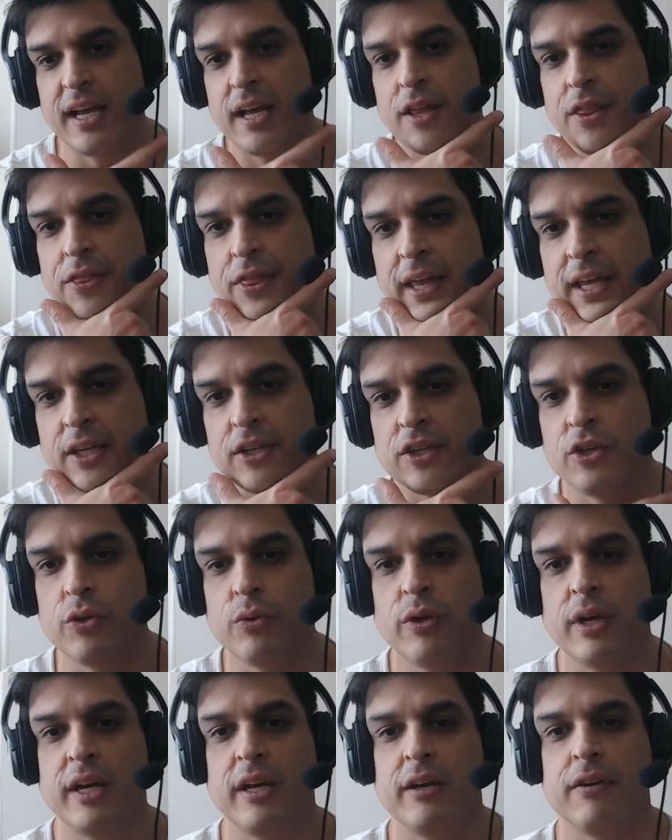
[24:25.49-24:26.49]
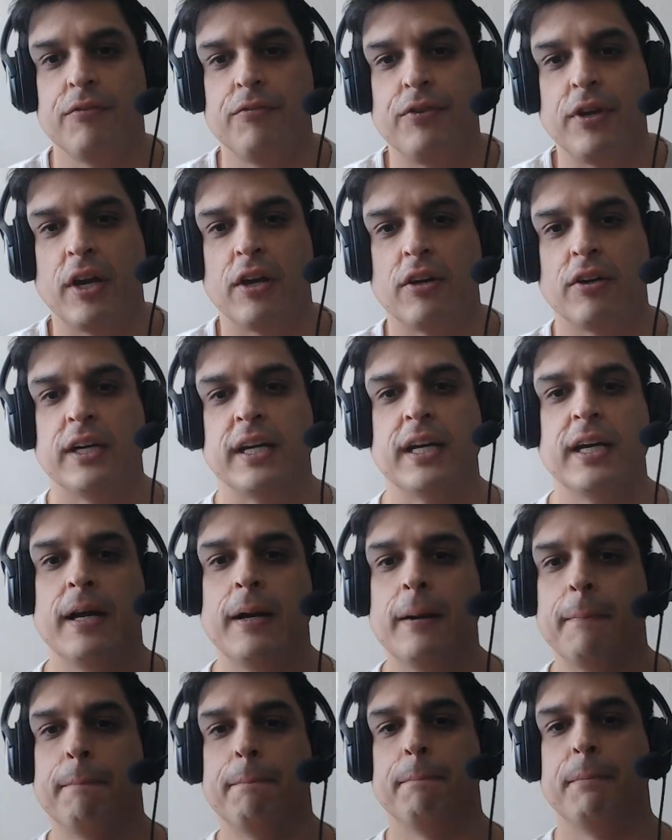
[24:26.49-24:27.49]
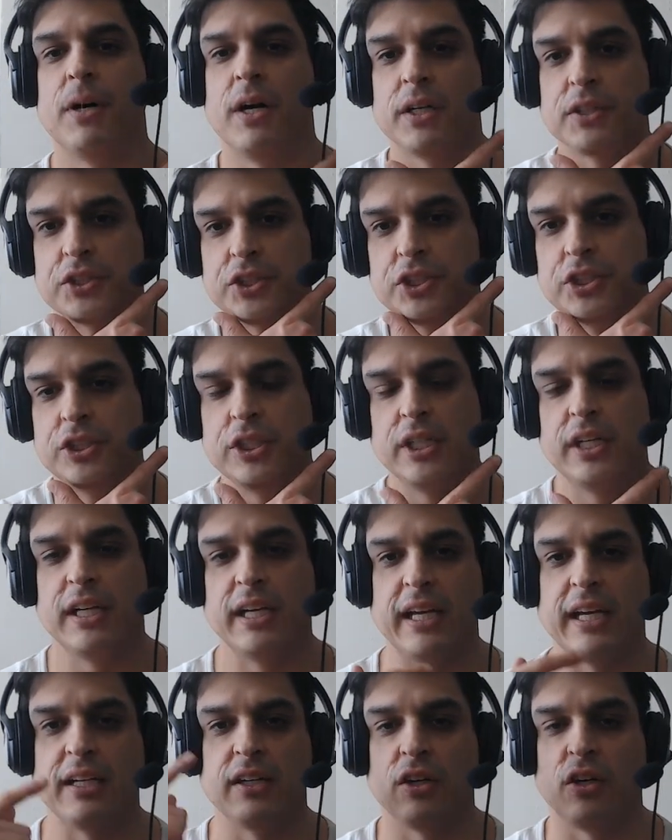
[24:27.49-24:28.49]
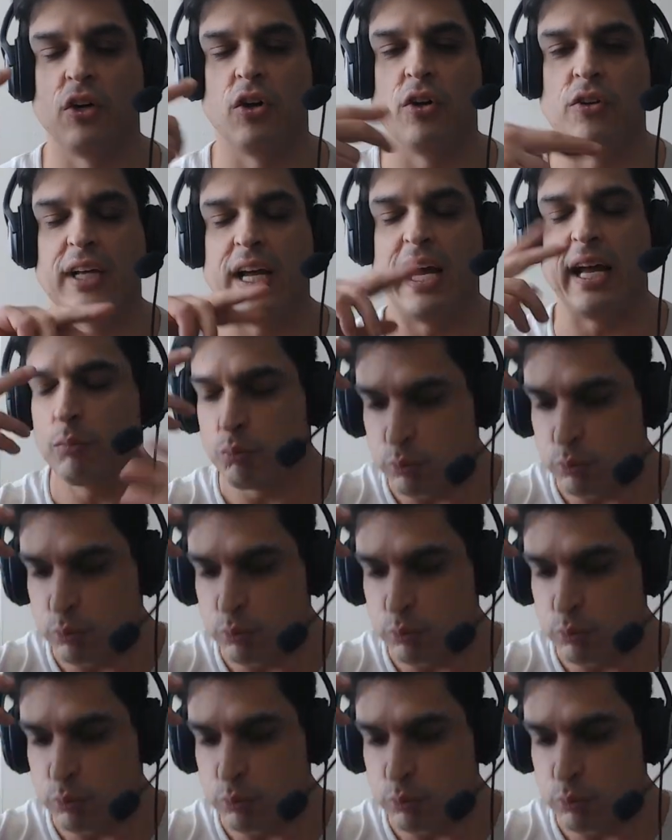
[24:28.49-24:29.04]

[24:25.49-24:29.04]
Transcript: Thank you very much and all... I, oh,